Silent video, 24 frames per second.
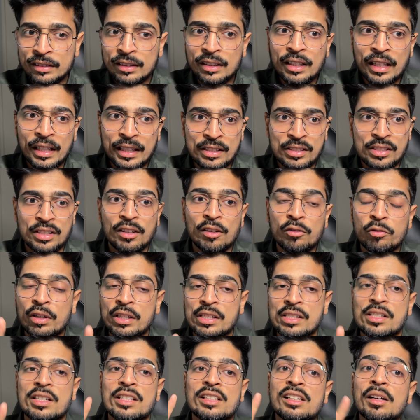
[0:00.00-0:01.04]
it is,
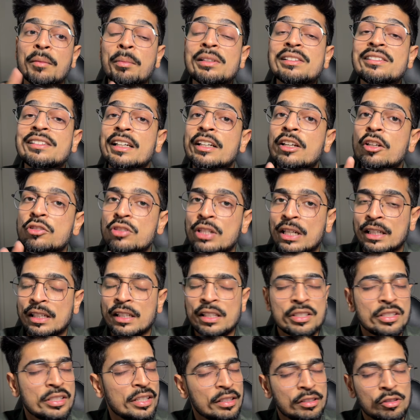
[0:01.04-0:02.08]
first, double check your
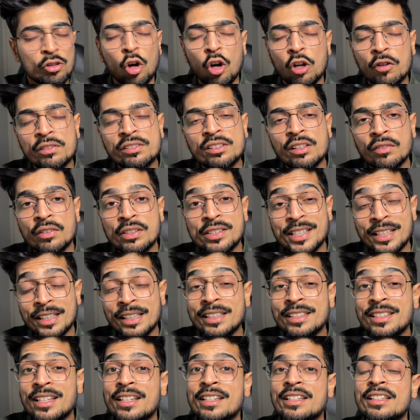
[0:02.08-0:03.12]
checklist. Yes, always have a
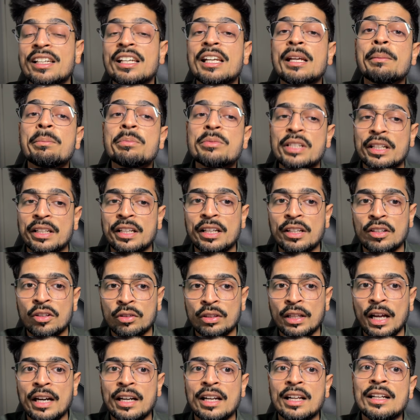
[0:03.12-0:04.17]
checklist and keep checking on
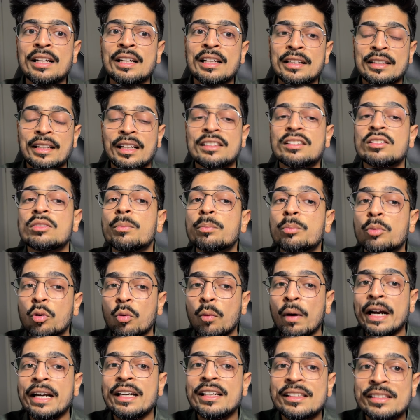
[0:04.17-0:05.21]
that. Next,
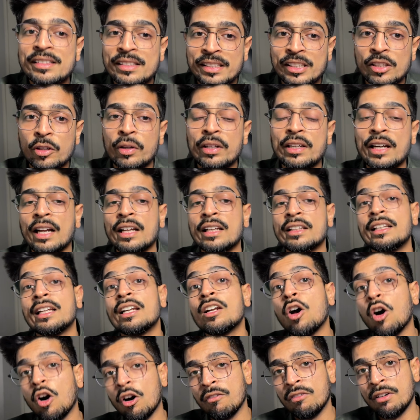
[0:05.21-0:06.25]
provide COE rather than
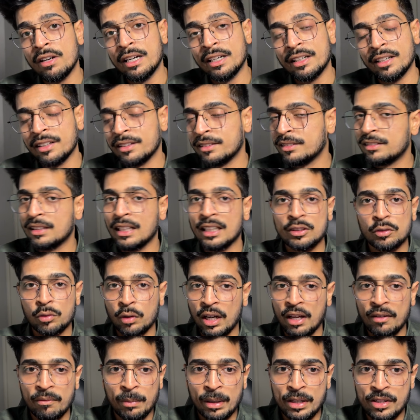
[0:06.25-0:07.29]
offer letter. That's what
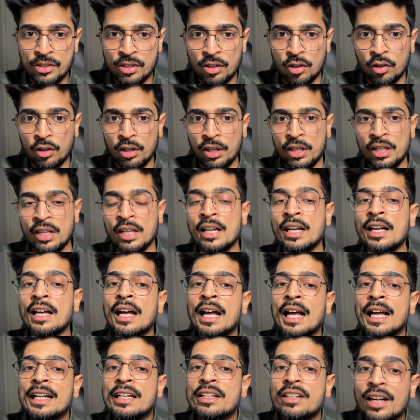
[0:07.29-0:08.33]
I've mentioned already.
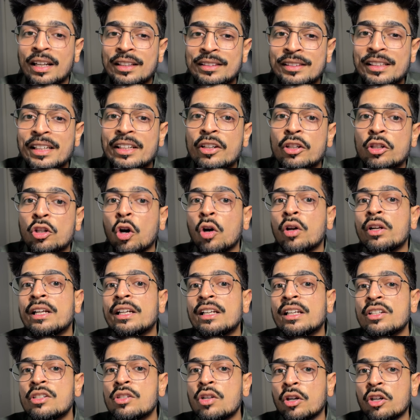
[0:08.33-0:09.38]
Translate
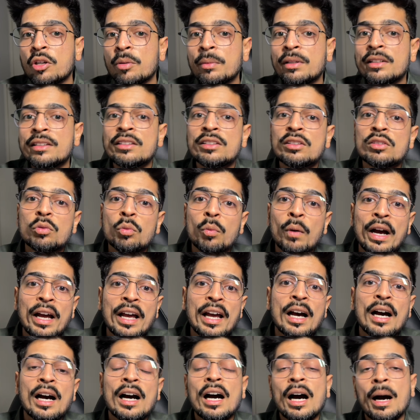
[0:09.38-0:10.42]
non-English documents
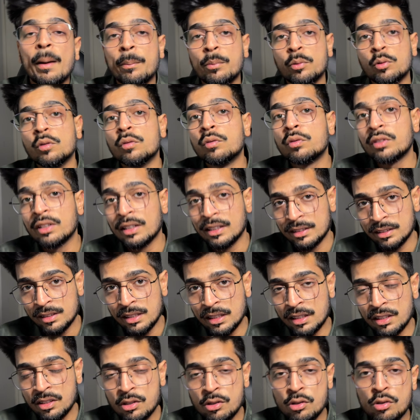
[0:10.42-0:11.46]
via approved
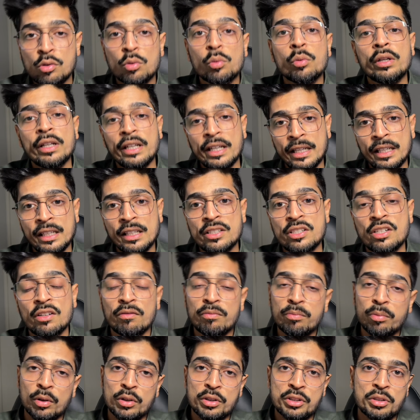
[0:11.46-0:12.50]
translators to English if
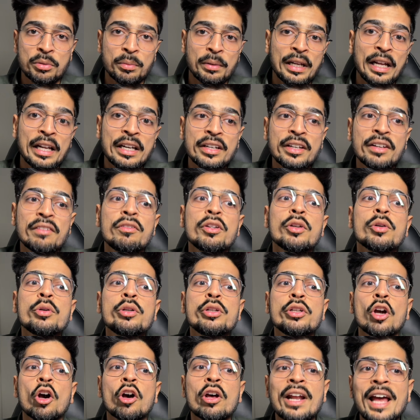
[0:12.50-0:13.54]
possible, and review
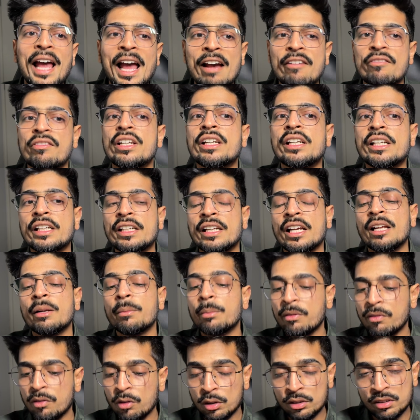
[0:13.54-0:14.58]
your every detail before